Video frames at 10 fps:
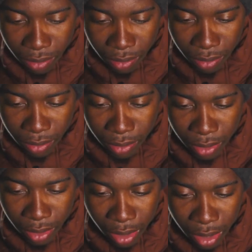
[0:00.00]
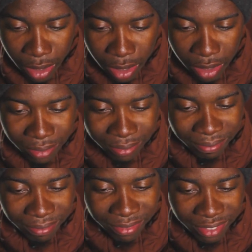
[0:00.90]
Your news,
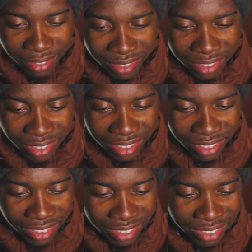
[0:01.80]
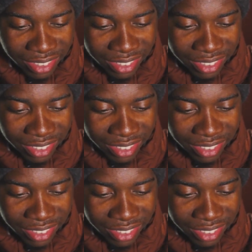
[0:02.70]
your time, your